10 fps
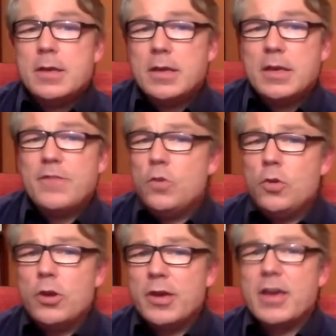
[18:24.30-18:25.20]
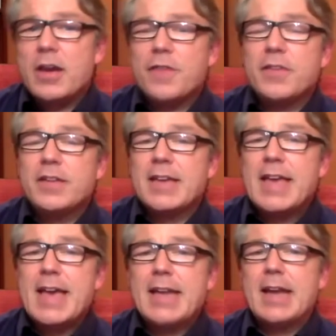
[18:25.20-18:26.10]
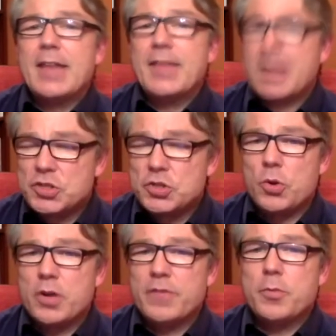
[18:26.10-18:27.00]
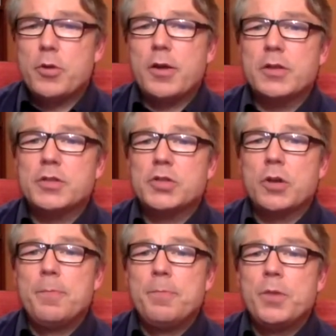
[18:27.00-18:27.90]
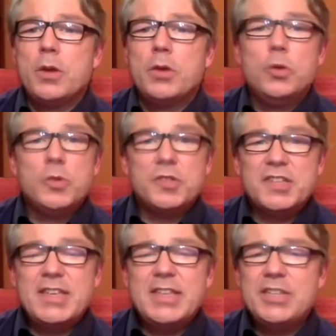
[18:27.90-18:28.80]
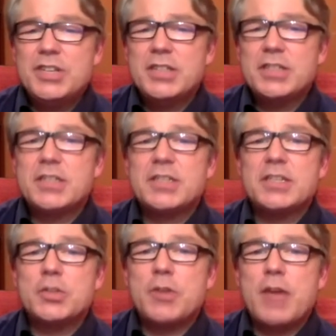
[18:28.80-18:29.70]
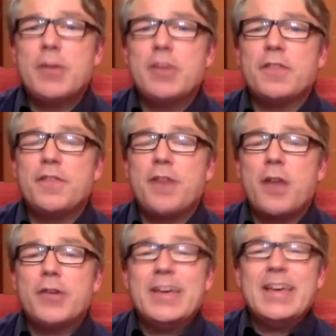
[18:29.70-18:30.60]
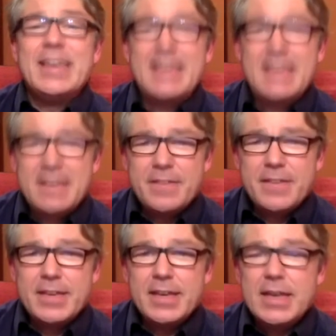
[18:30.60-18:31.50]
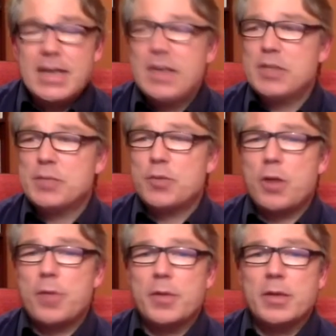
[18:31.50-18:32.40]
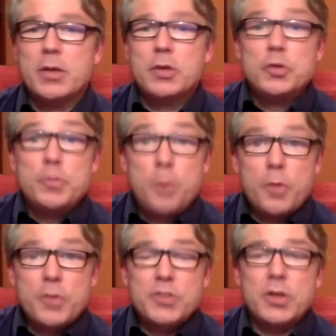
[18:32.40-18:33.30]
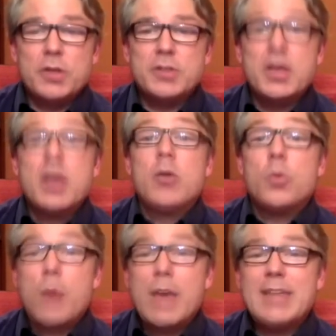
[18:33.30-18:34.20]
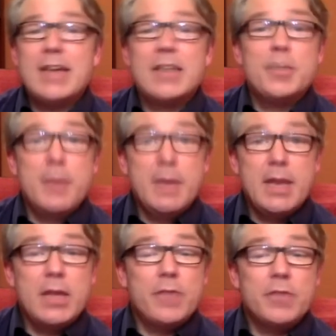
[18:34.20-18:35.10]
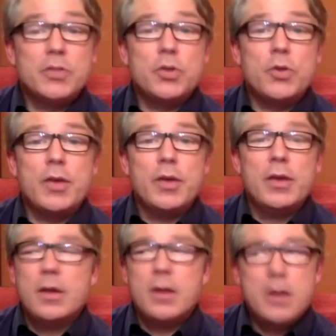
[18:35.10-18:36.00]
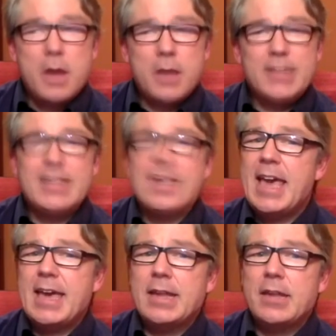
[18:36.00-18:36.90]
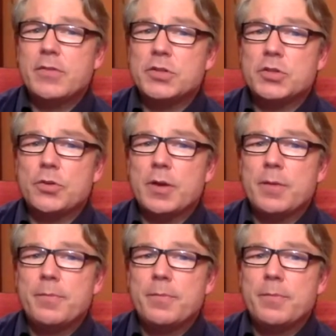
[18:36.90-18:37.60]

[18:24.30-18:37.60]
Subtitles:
If you look carefully again at that story of the prodigal son, you will see Jesus describing the father giving his property to both sons right at the beginning of the story, not at the end of the story.